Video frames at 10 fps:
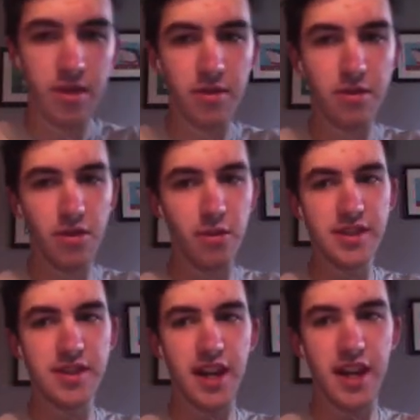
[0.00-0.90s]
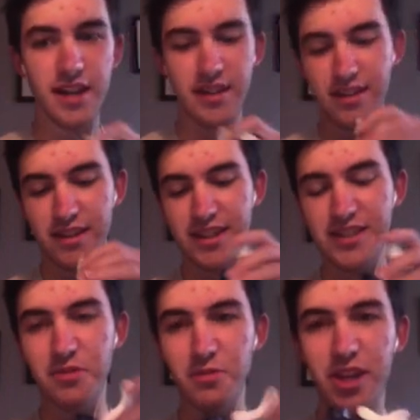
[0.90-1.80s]
Dude, no, I think not. he raps. He's a
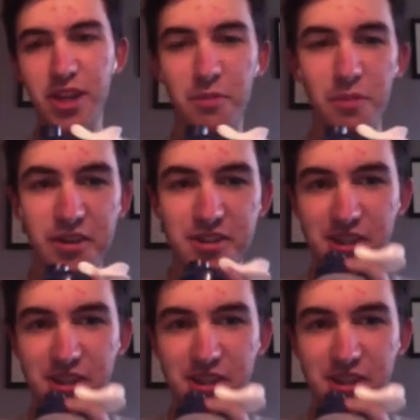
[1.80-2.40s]
no, real he's person.